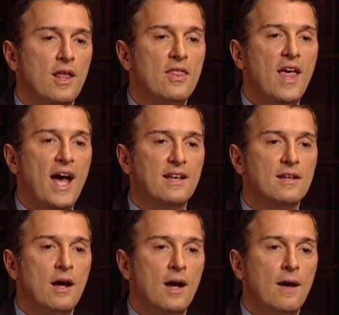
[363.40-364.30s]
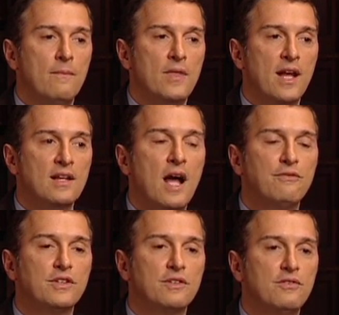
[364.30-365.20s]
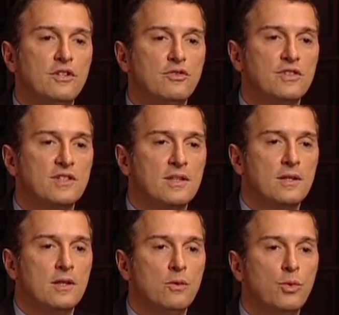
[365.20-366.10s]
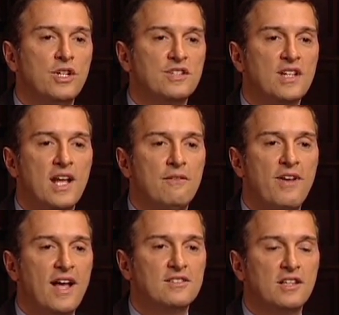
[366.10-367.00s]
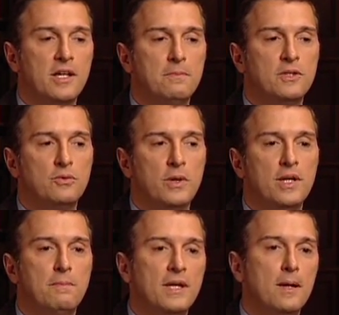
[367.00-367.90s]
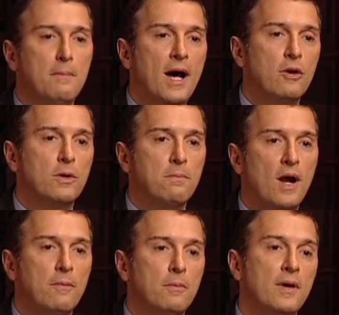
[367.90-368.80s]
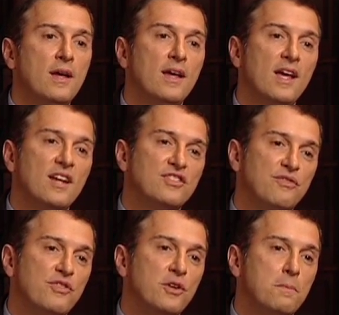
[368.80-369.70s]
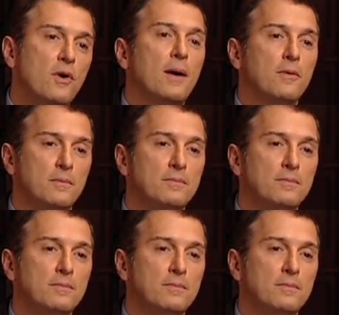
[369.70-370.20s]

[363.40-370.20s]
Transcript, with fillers: that, uh, that conflict of interest. We just kind of vacillate between it being a moderate problem and a severe problem.